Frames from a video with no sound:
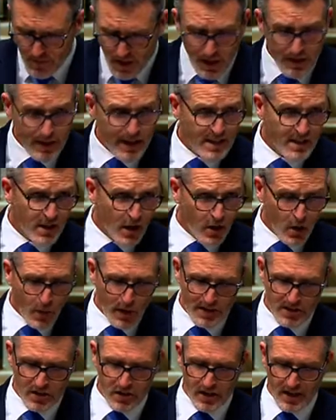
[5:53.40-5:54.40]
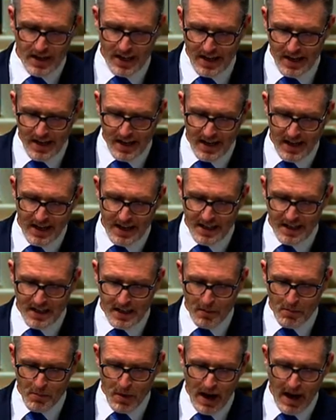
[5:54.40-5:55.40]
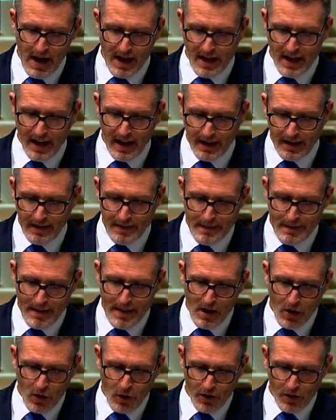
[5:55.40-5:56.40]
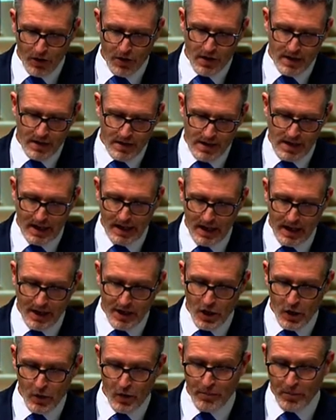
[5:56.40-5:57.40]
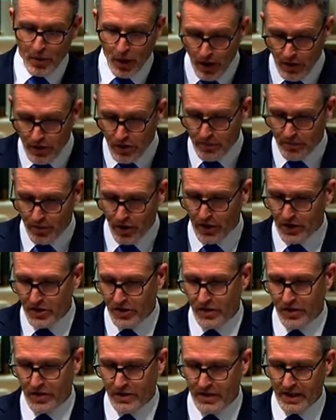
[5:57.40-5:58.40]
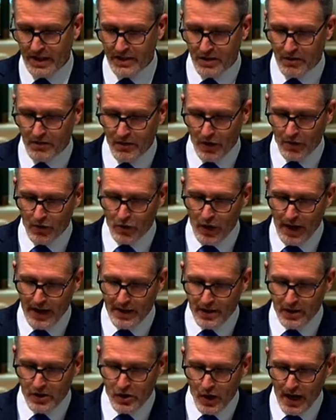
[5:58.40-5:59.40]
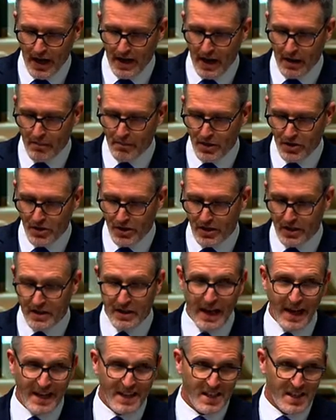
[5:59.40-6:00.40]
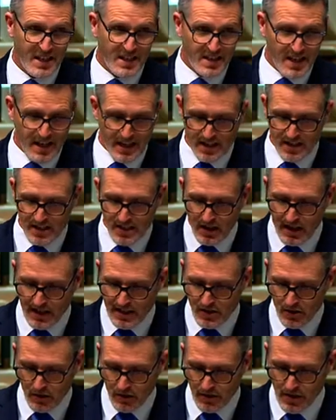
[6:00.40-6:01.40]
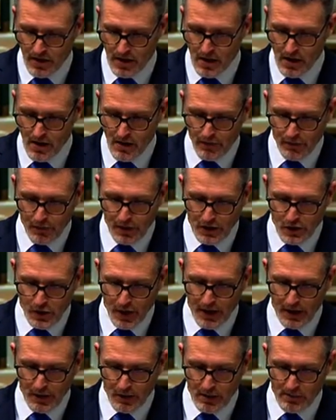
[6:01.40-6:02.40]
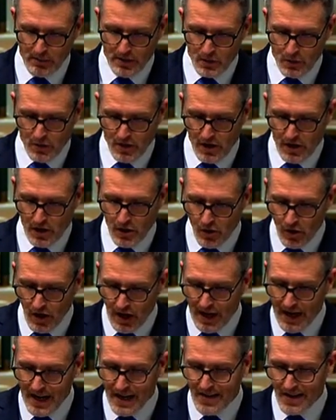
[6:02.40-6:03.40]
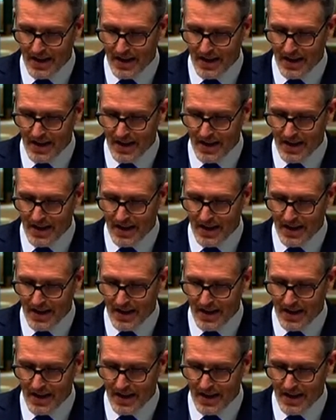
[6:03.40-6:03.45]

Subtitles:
There's no question that India is embarking on a new approach that does involve greater trade ambition. It has set its sights on free trade agreements with the UK, the